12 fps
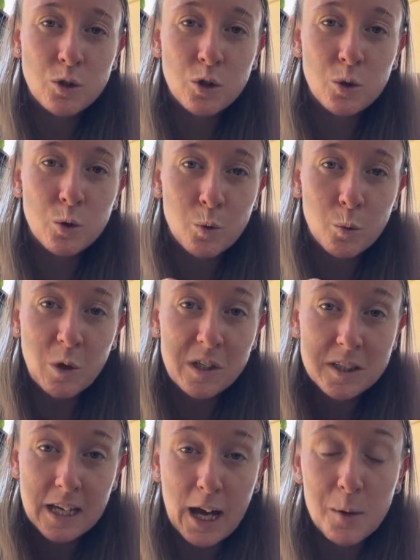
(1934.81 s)
to
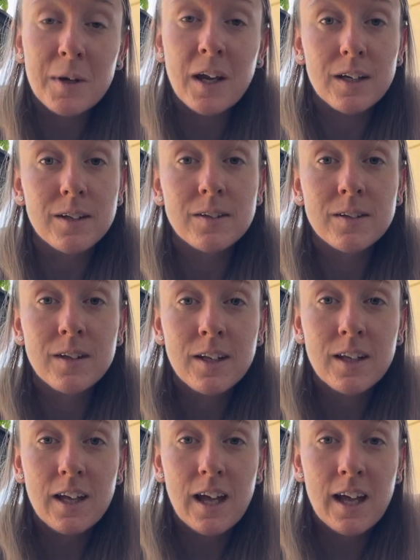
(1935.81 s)
what's happening
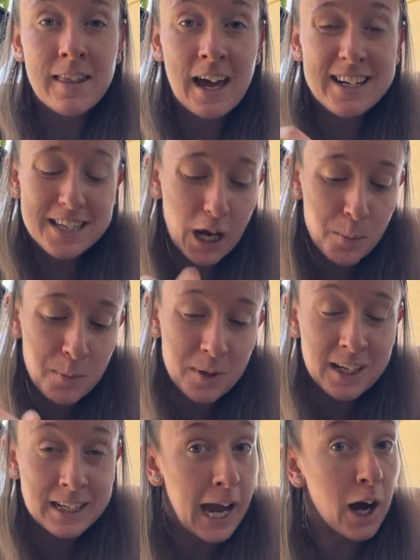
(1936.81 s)
and that it's
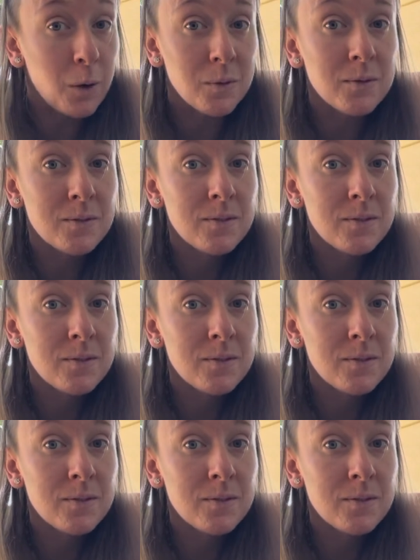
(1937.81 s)
happening now.